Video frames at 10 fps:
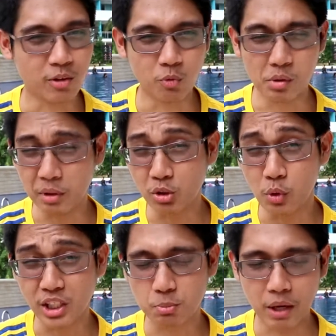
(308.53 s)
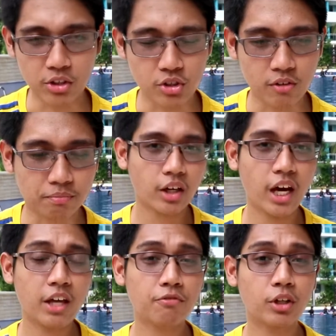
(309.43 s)
It will be too expensive.
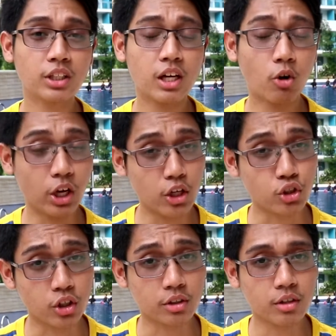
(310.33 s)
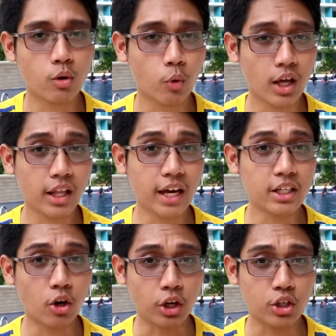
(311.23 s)
And for the occasion, well,
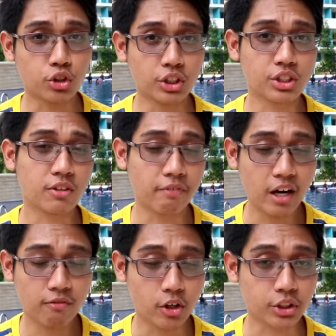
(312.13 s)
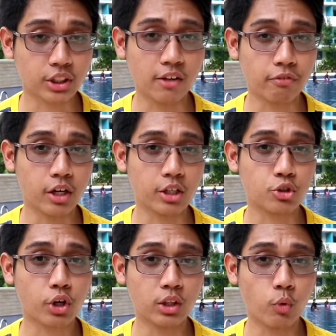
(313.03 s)
any occasion, this is a very versatile fragrance.
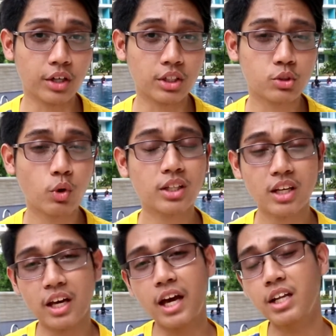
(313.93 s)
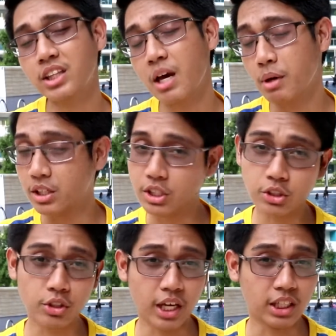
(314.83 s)
You can wear this one anytime, any
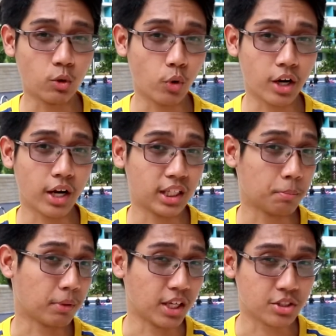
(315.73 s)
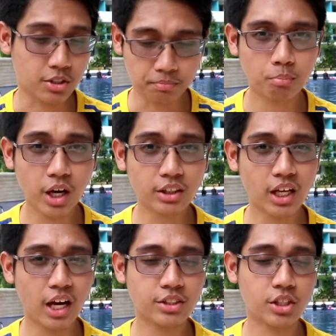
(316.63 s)
season, anywhere, any place. But
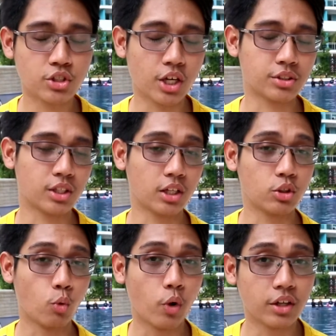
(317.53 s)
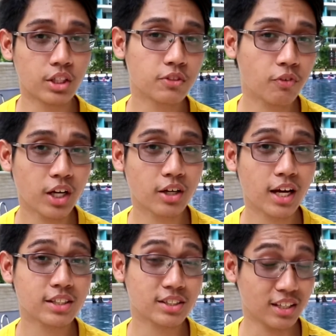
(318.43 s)
I suggest that you wear this
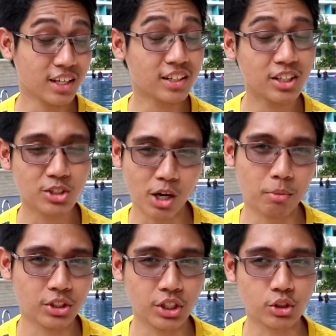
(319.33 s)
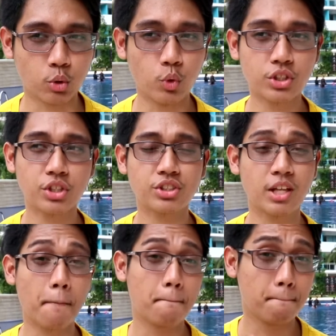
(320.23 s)
fragrance in the summer season, which is
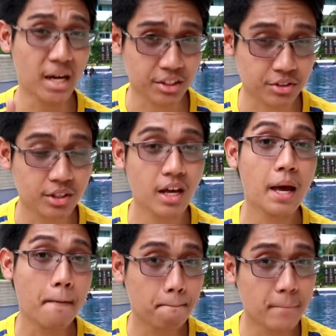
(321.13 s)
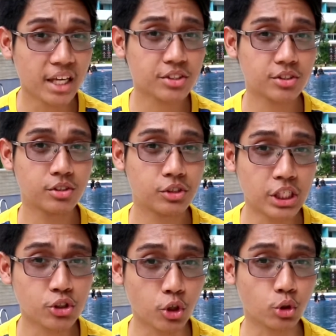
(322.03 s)
the best
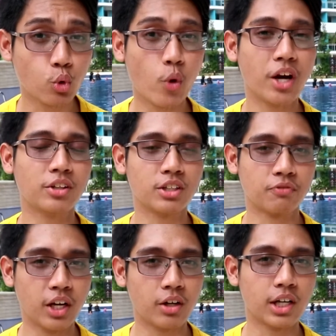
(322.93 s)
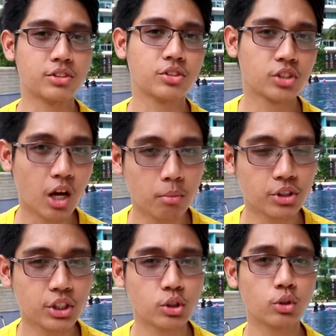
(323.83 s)
season to wear this fragrance. Summer
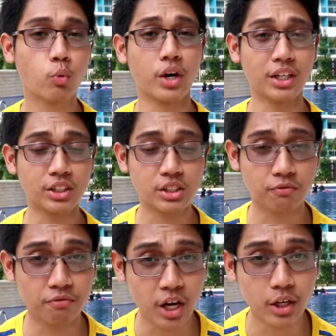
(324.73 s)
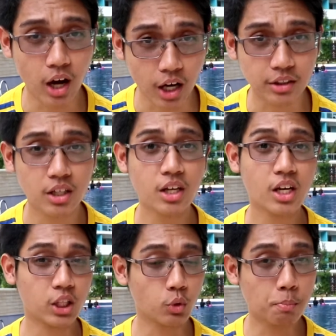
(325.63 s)
season where it is very hot.
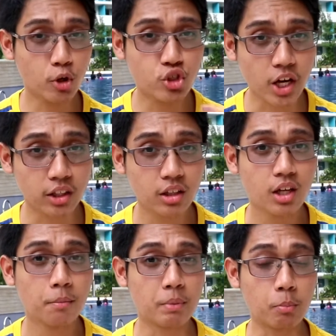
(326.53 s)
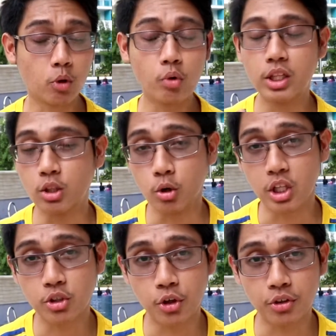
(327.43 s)
It will project, people will know
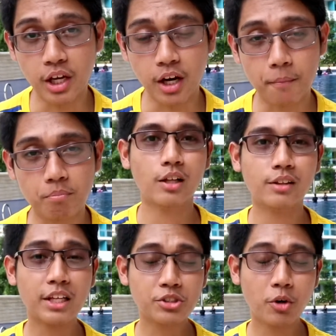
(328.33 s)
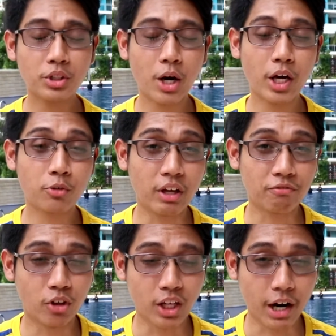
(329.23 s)
that you're there. Let's go now and rate
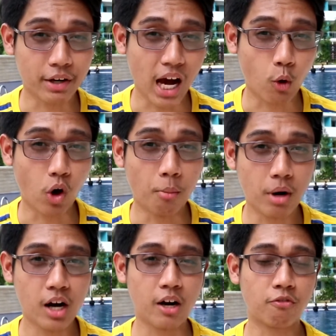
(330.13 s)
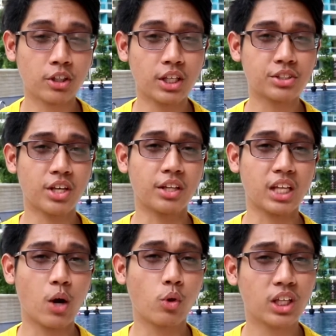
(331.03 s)
Bvlgari Aqva Amara. For the scent,
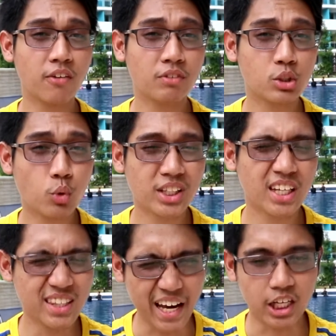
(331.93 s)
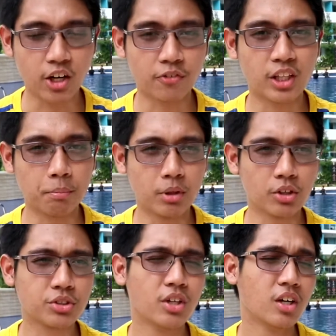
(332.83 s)
I will give this one a 9 out of 10
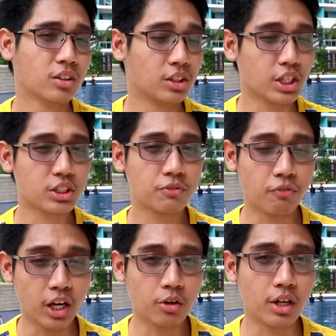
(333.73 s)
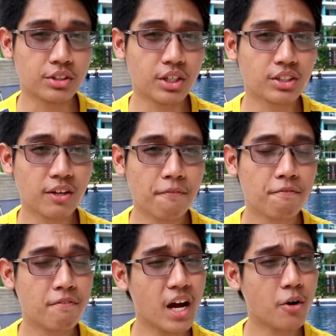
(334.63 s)
because this fragrance is a
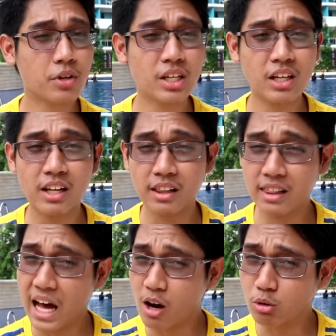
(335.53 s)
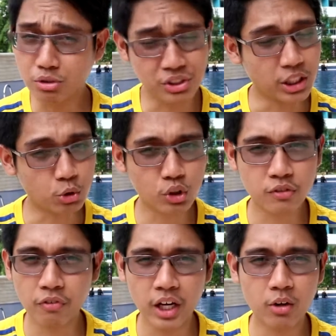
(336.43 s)
very loud citrus
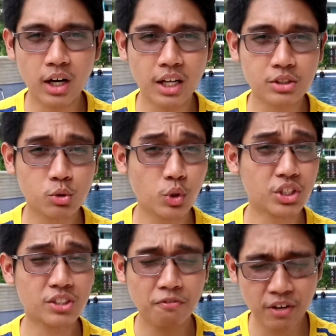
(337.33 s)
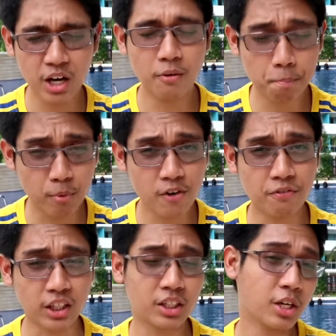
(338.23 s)
fragrance which is very
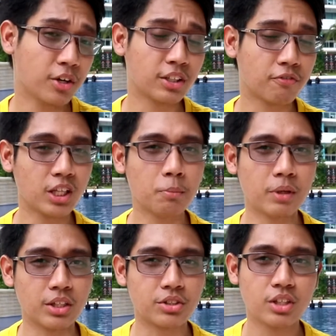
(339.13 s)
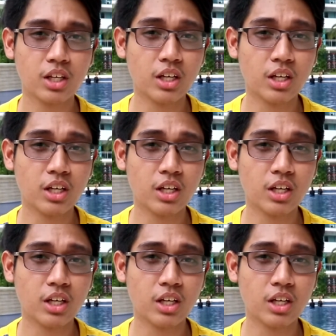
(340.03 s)
perfect here in the Philippines.